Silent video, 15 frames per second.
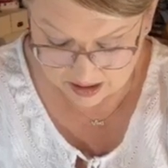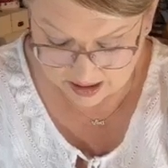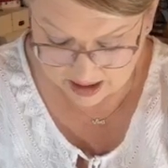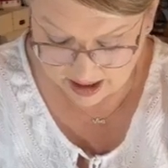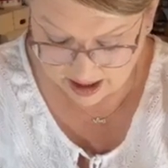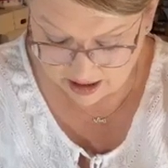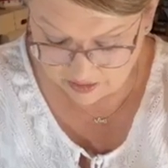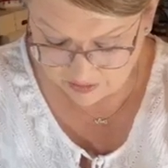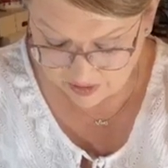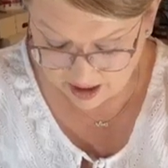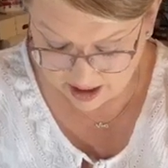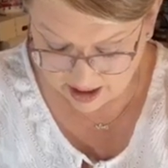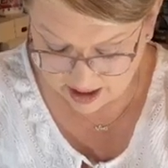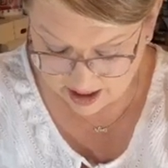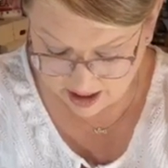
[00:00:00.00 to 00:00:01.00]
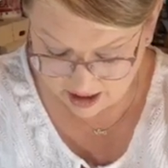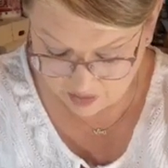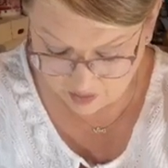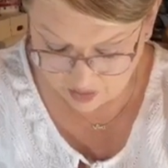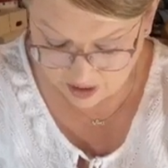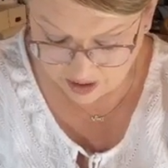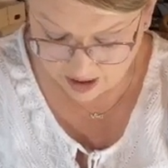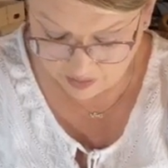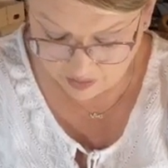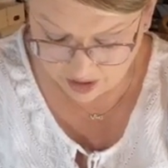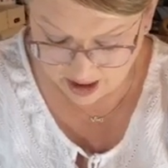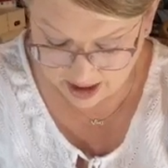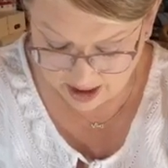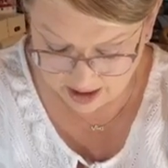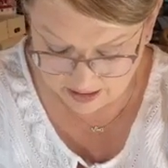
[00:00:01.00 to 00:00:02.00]
Let's see, I don't think I got it where it
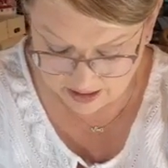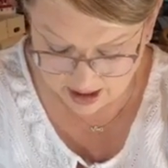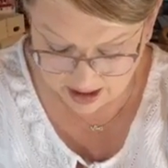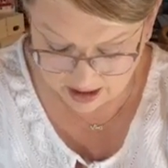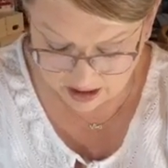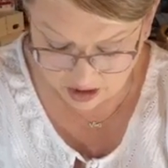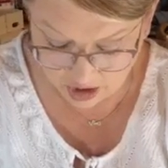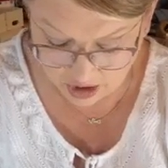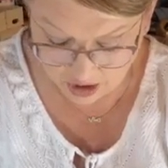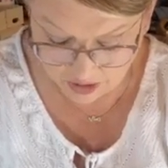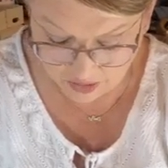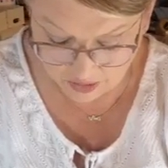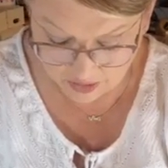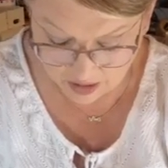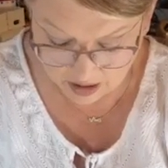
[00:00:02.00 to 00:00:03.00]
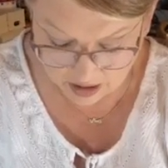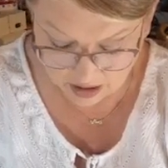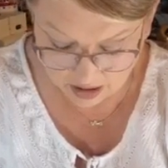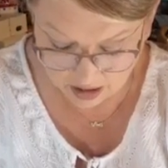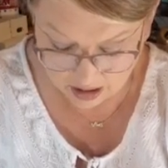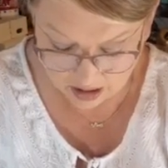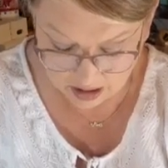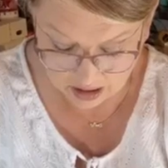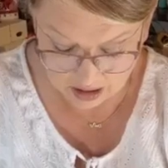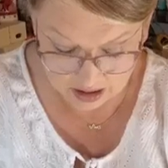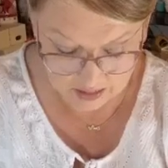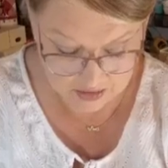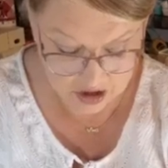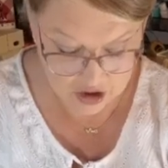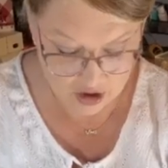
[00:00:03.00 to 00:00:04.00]
would hit that glue.
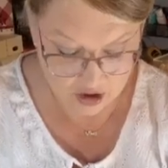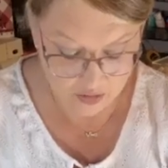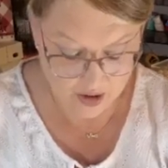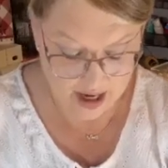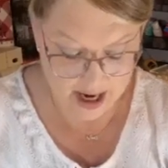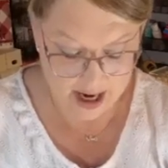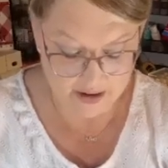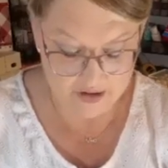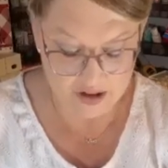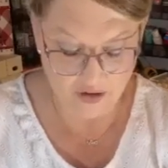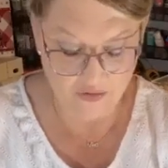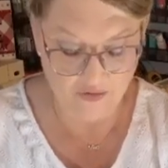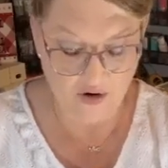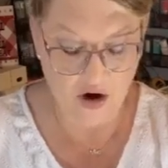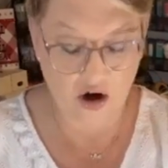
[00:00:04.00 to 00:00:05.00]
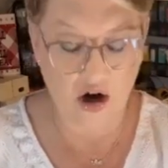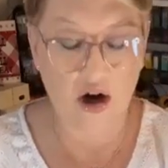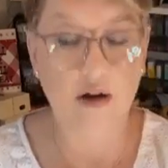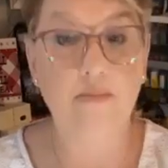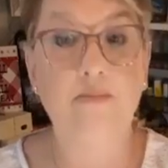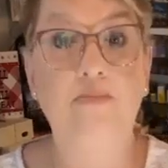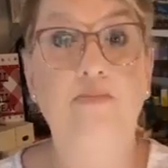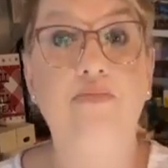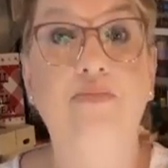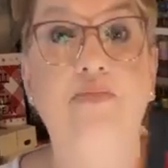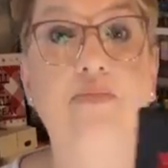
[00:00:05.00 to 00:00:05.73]
Let me show you what I have so far.